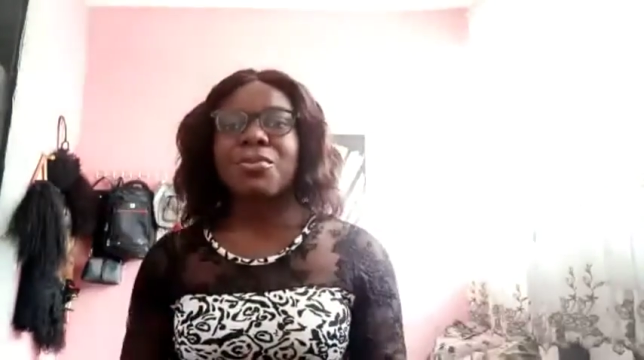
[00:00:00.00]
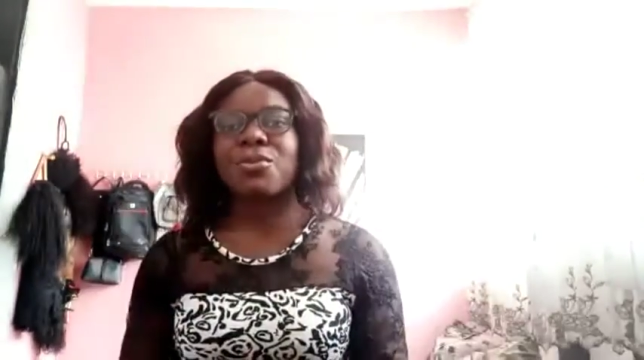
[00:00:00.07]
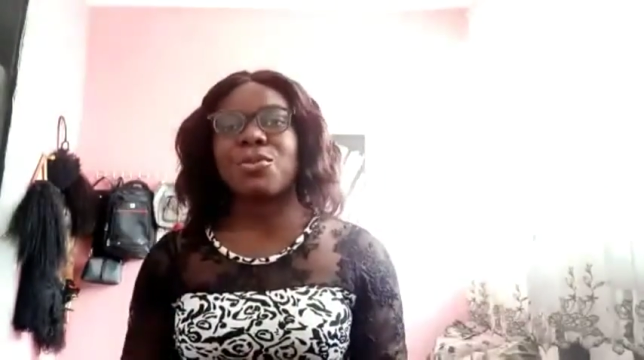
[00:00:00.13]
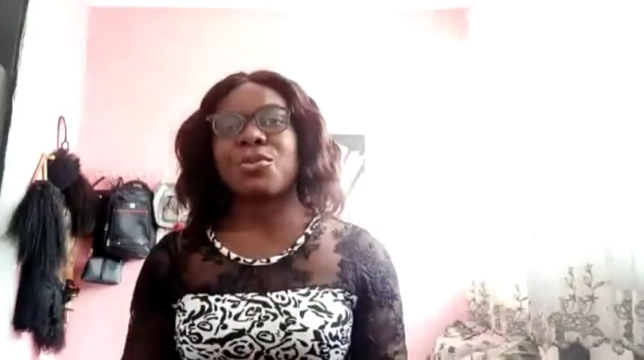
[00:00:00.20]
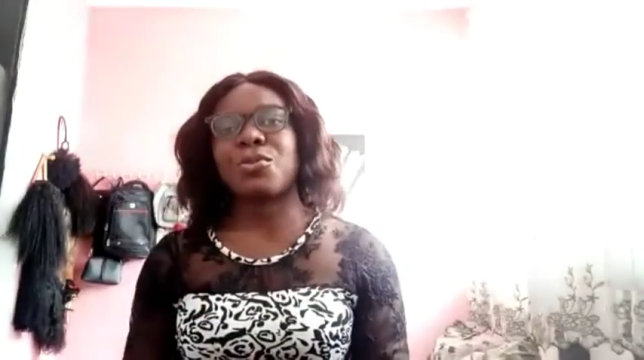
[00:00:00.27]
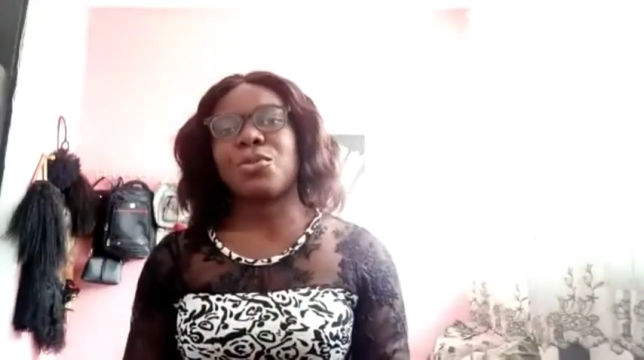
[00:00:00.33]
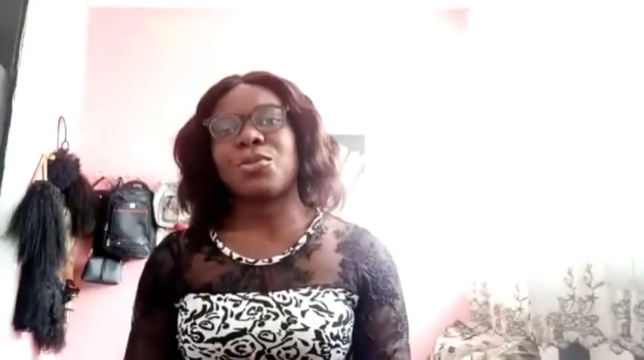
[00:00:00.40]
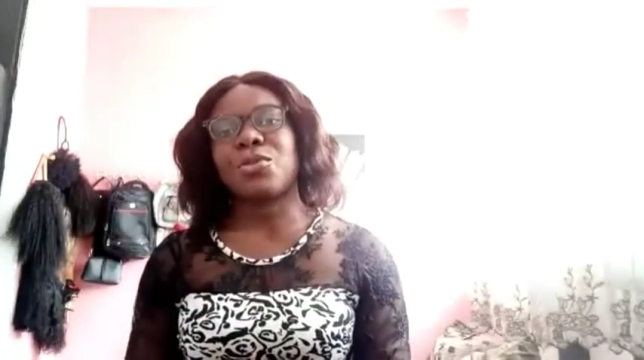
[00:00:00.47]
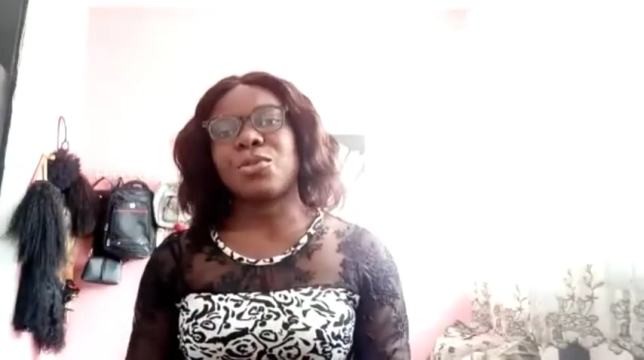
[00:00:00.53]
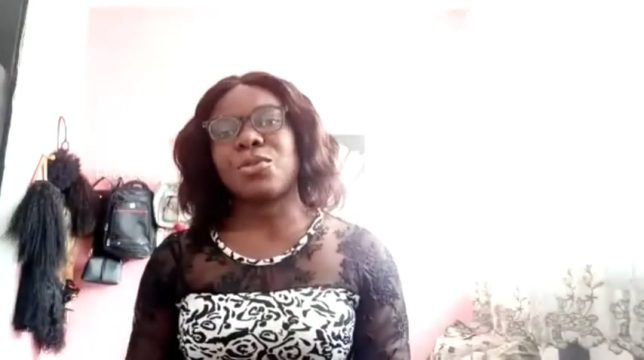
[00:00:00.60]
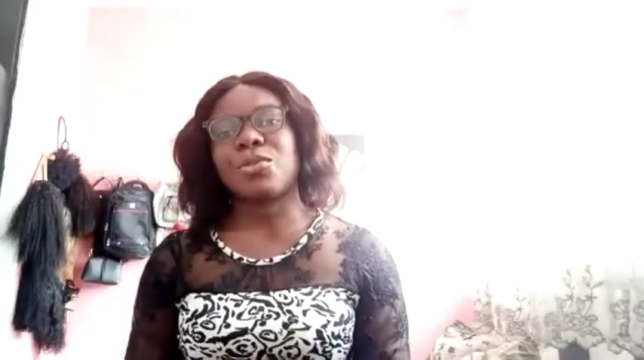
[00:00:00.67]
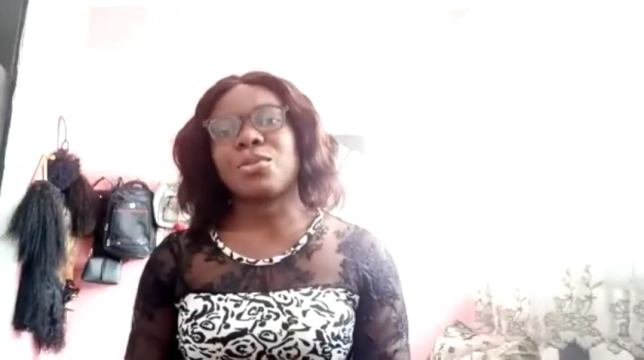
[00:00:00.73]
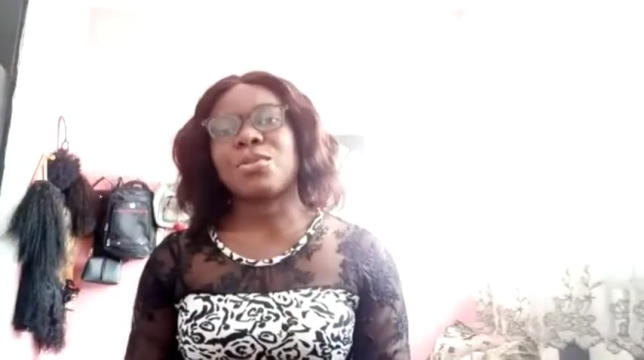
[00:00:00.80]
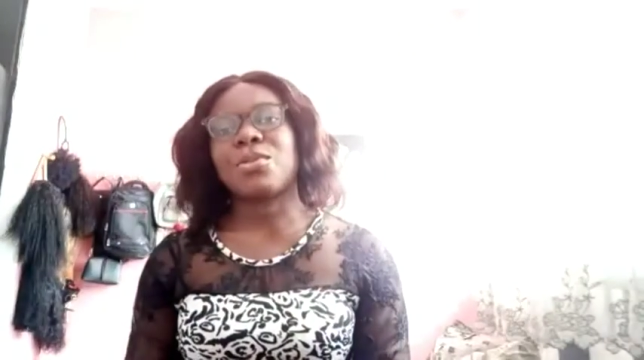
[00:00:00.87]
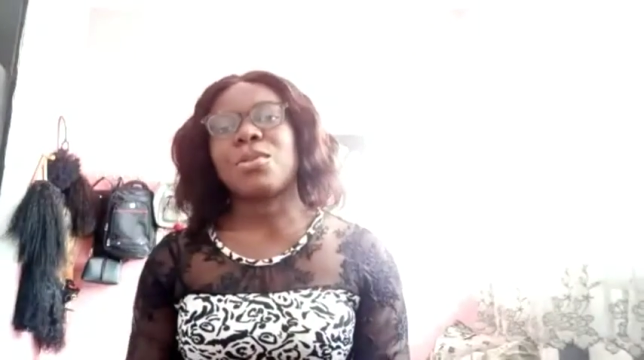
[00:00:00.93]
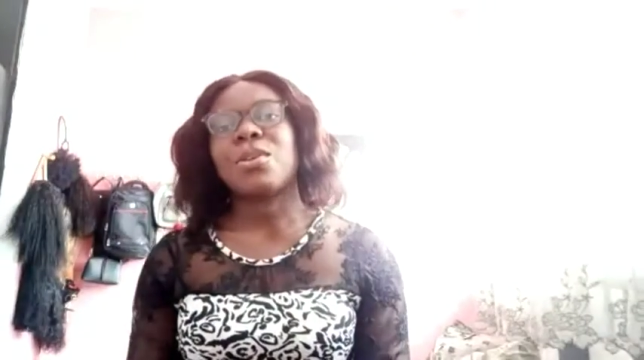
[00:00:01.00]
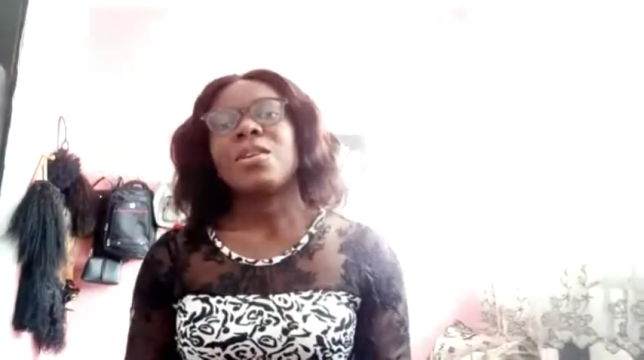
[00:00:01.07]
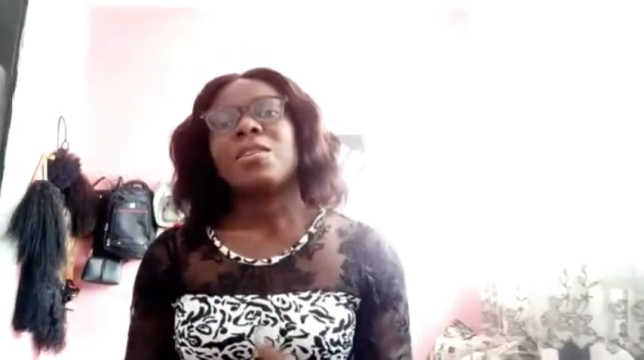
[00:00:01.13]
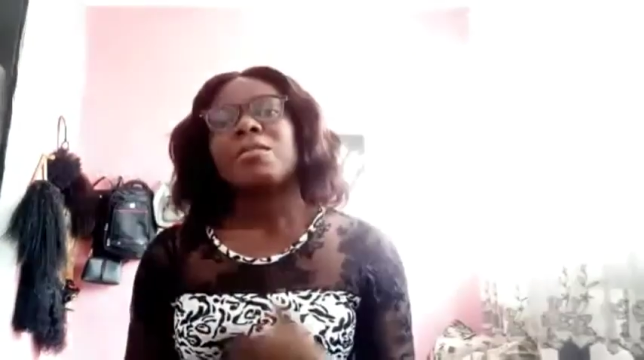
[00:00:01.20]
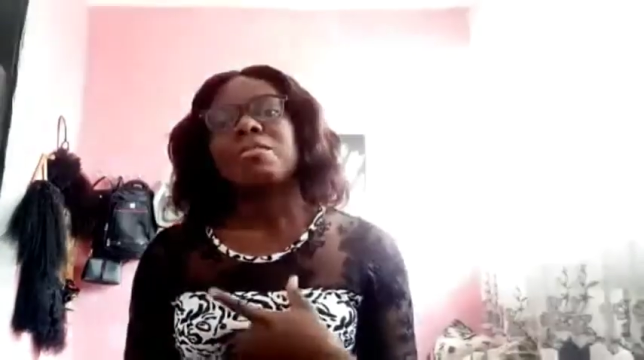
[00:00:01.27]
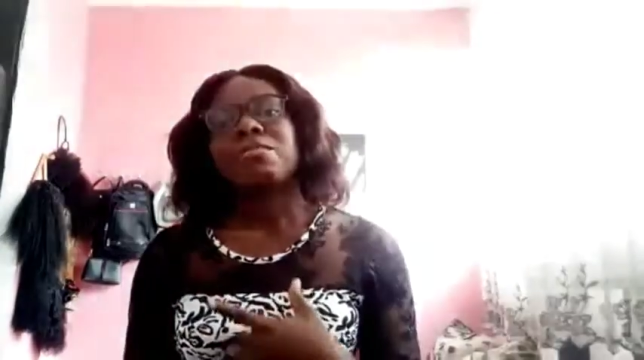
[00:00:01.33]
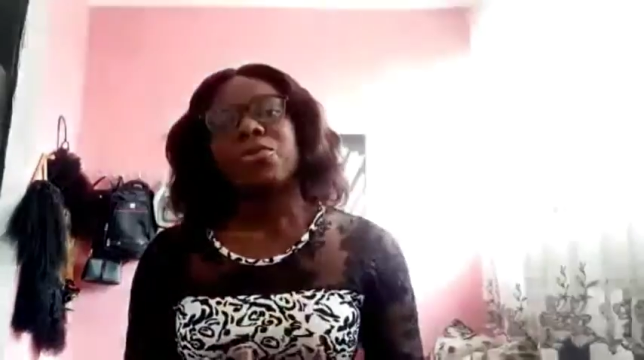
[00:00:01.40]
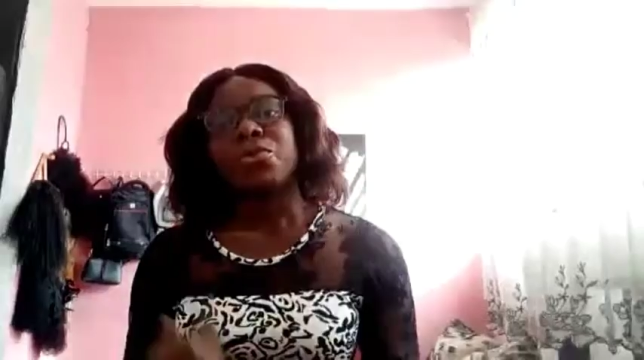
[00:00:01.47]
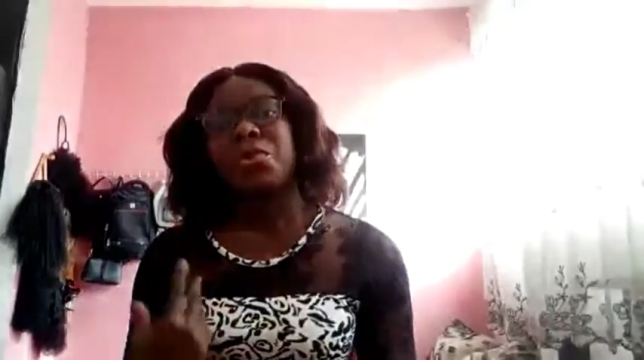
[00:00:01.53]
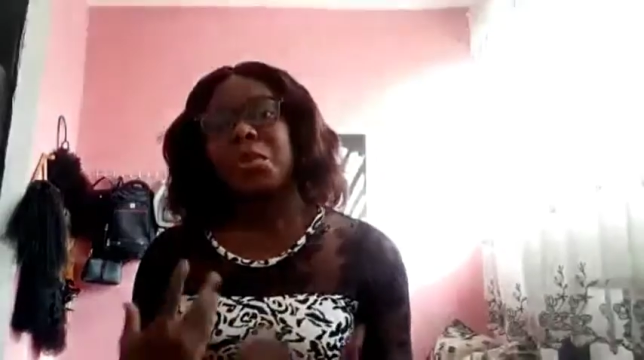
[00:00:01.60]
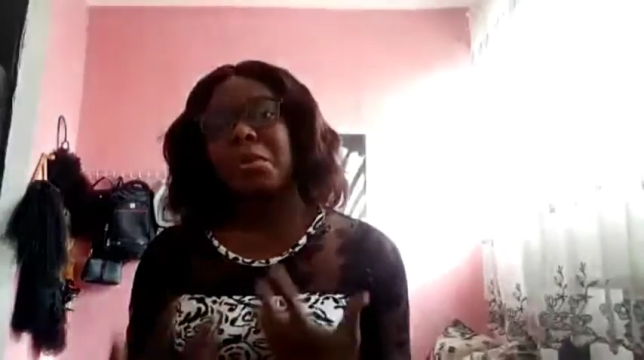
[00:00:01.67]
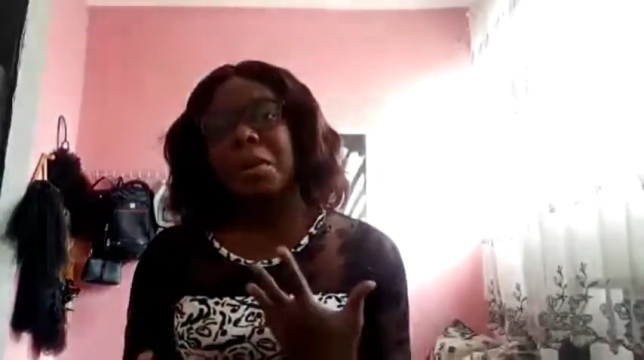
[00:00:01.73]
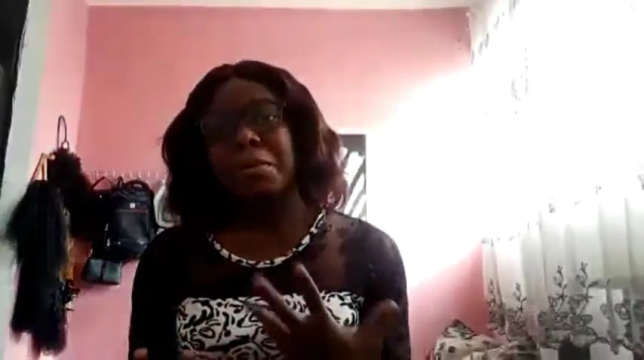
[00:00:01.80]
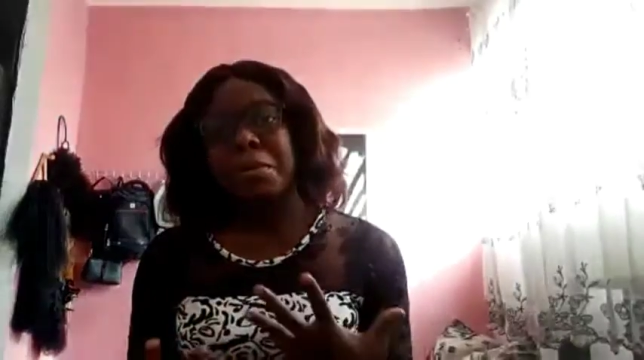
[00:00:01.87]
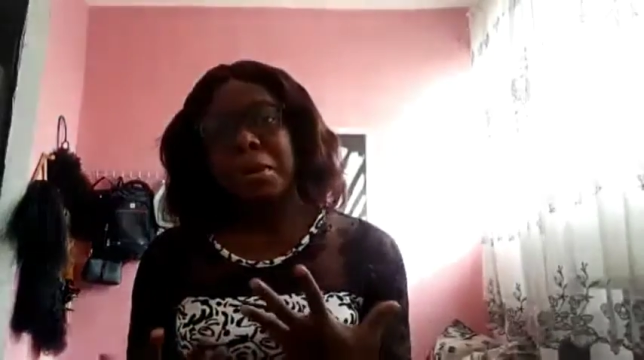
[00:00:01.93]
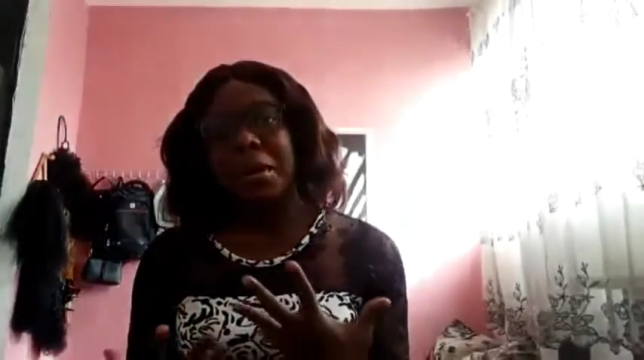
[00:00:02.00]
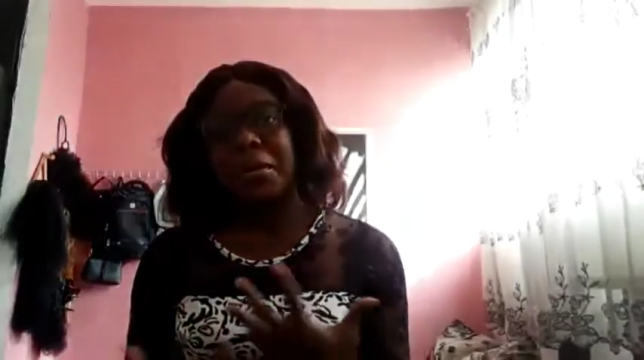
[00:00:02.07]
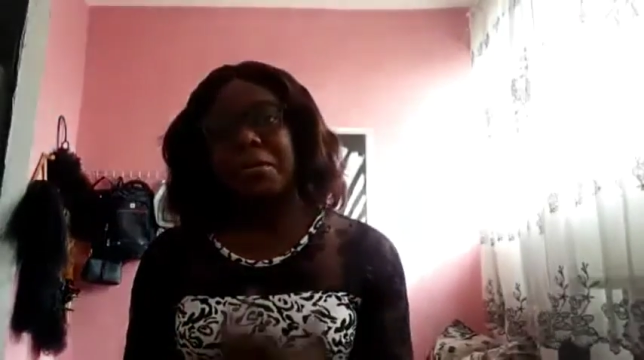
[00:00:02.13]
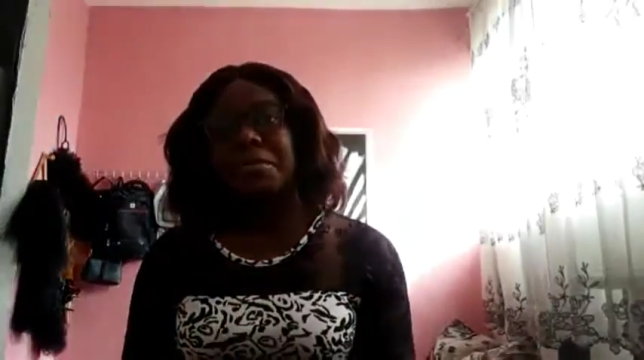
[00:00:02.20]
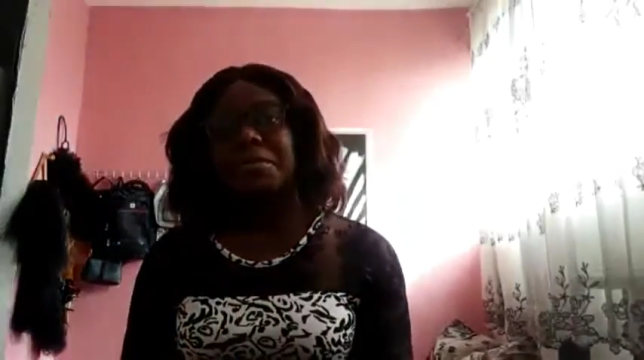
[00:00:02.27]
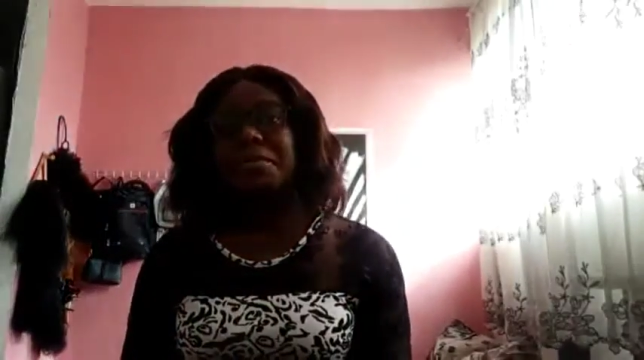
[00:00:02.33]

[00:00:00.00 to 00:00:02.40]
so you could remember.